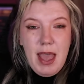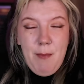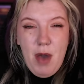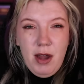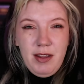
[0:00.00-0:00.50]

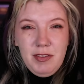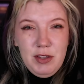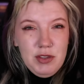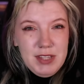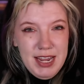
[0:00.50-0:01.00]
I'm
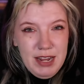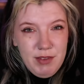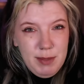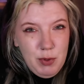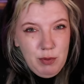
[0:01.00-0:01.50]
honestly just kind of
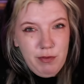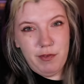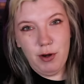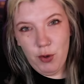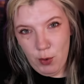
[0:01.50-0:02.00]
in the mood
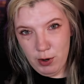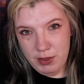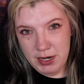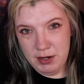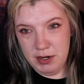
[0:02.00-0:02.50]
for a horror
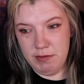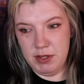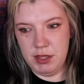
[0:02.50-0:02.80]
that I don't have to